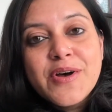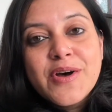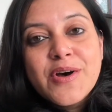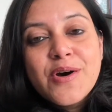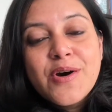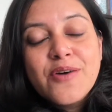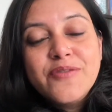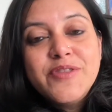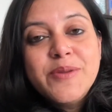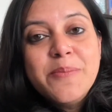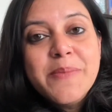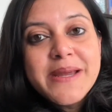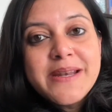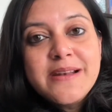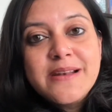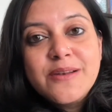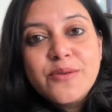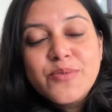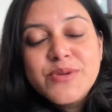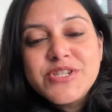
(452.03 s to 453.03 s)
of the
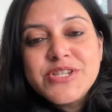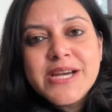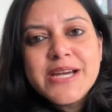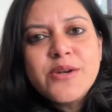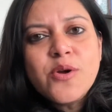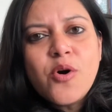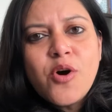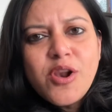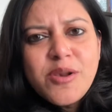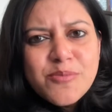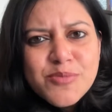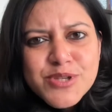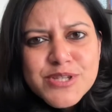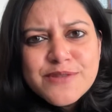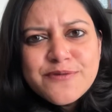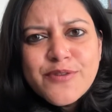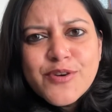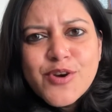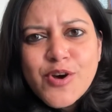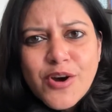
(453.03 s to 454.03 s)
medal, which I had
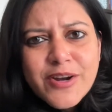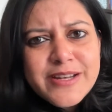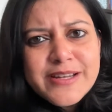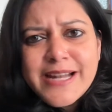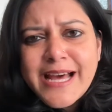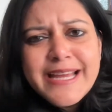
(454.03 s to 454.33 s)
almost forgotten.